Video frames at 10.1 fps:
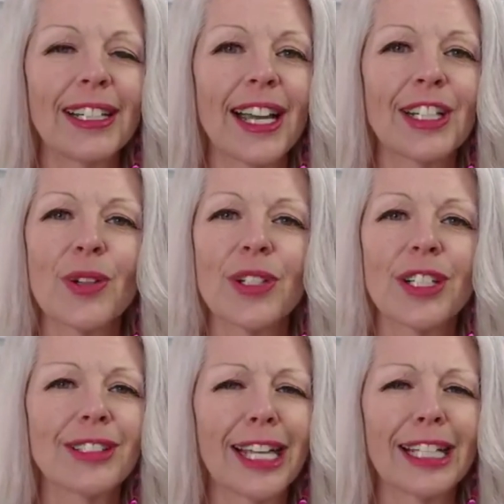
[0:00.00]
I know
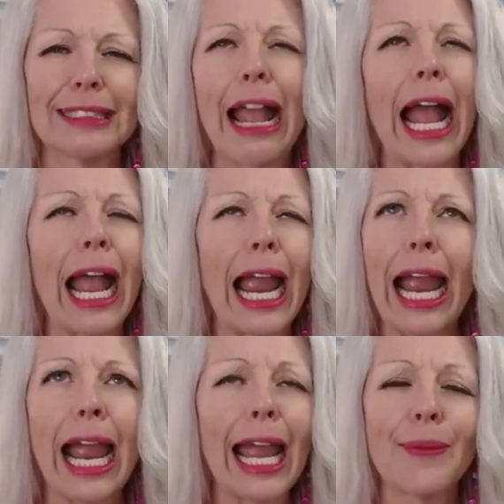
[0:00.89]
you're like,
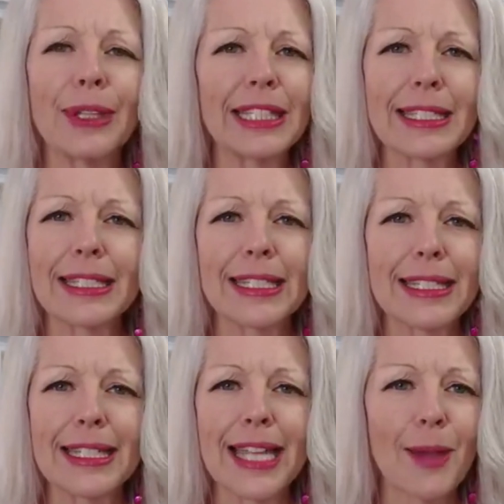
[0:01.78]
I want this to
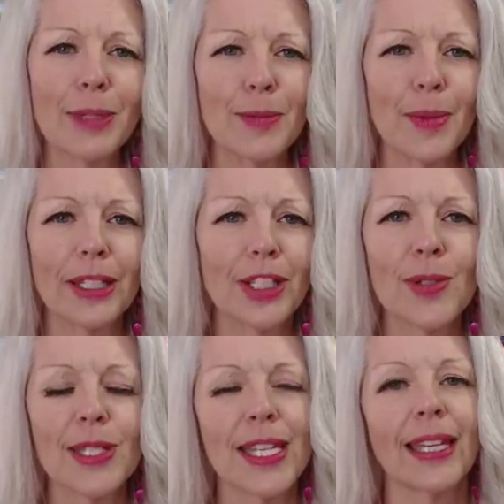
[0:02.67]
stop. It's been
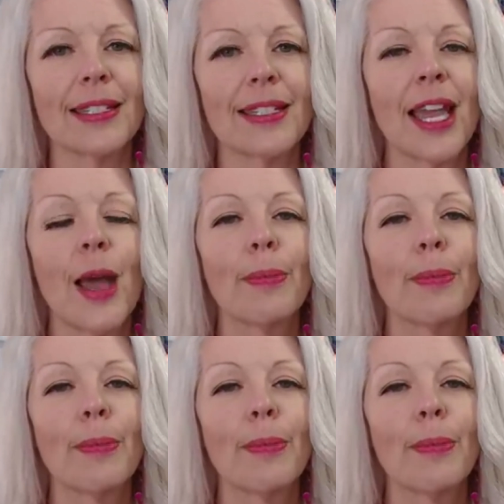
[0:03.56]
2 seconds.